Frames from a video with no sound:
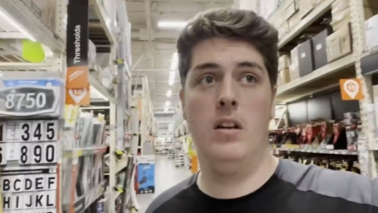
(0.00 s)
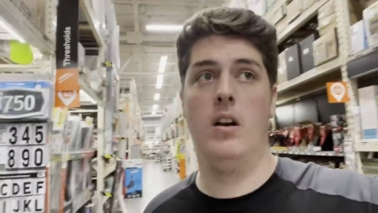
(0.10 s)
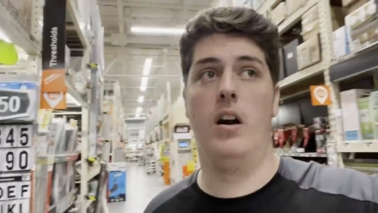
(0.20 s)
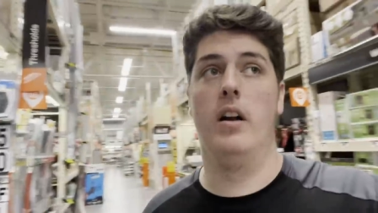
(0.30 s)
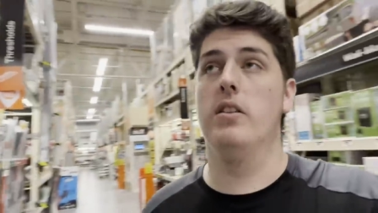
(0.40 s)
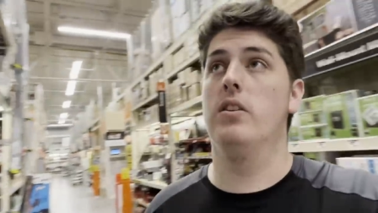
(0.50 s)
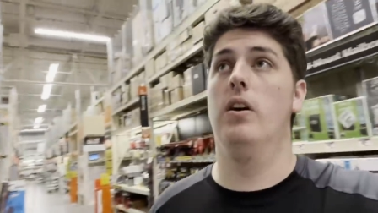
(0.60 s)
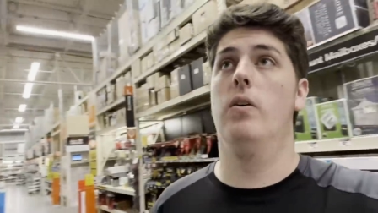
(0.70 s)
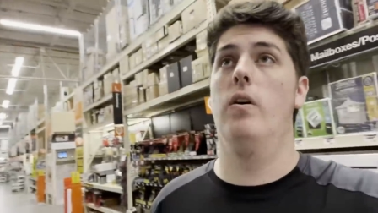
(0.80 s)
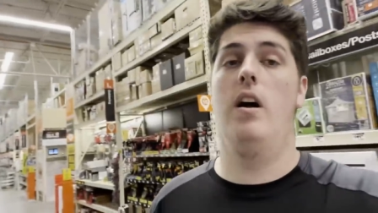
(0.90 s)
All right,
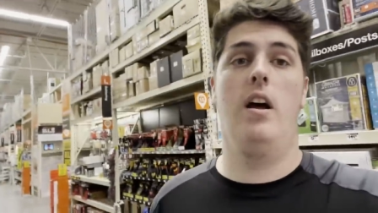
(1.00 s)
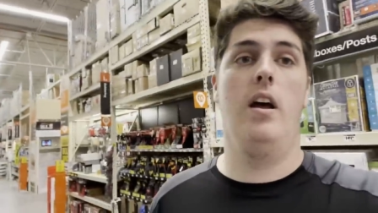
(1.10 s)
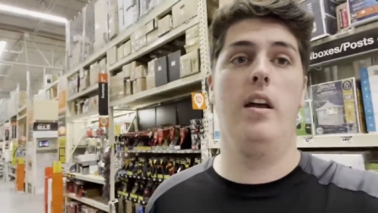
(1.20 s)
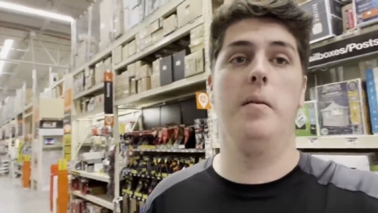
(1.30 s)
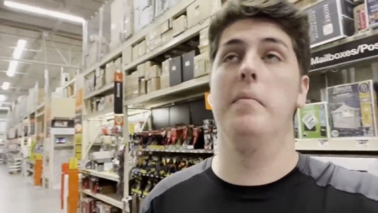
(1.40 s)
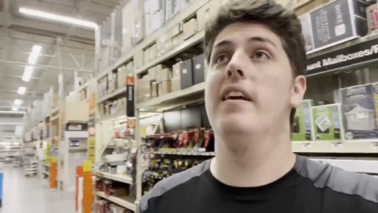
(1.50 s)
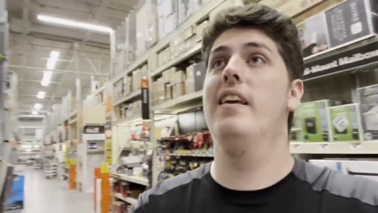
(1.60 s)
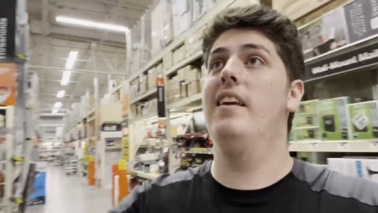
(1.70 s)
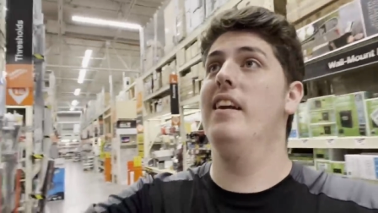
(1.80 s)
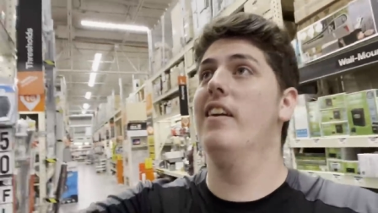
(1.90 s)
so I'm
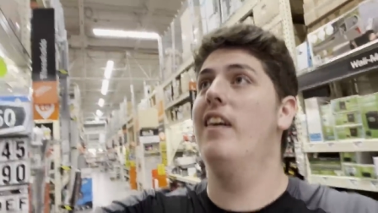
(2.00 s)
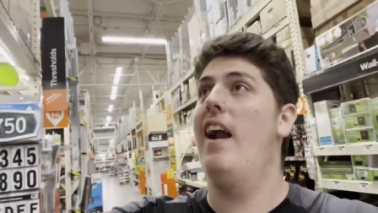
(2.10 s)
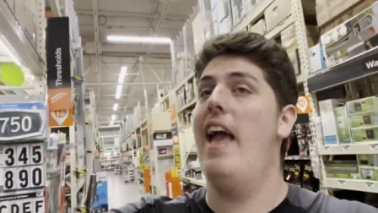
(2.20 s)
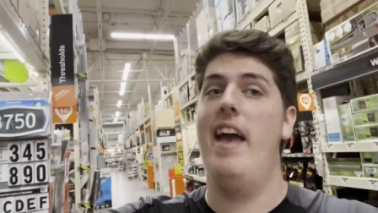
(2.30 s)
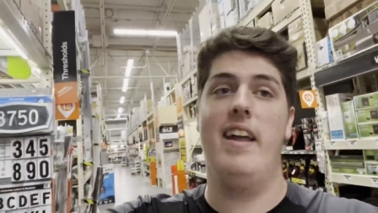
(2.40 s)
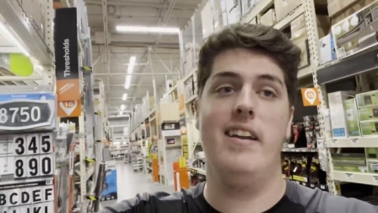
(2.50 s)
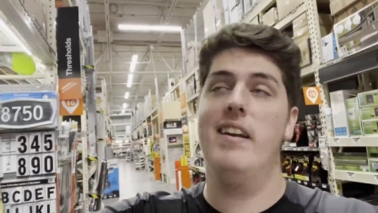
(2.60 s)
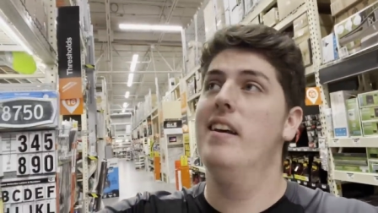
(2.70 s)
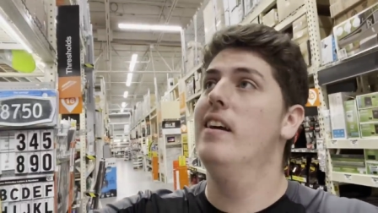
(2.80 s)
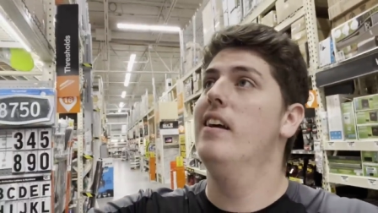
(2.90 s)
here at
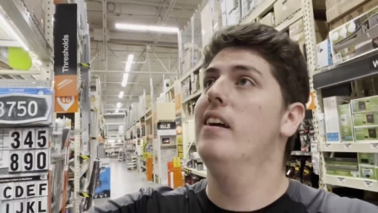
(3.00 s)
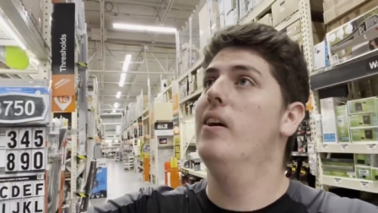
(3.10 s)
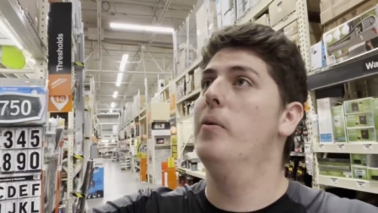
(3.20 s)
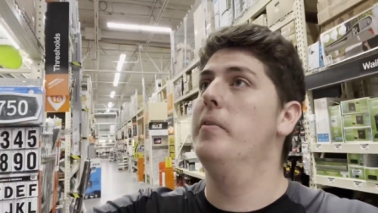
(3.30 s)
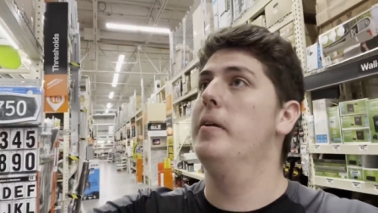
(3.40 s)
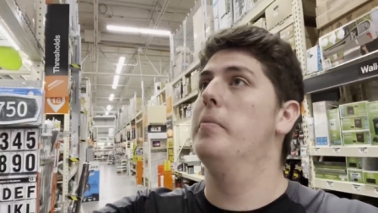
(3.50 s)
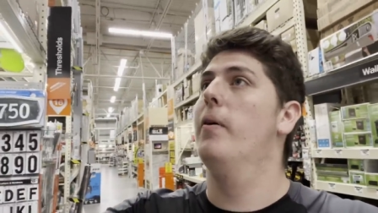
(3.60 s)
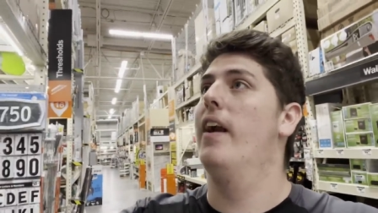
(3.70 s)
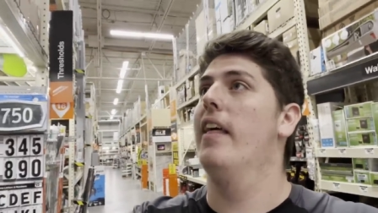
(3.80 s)
Home Depot, and I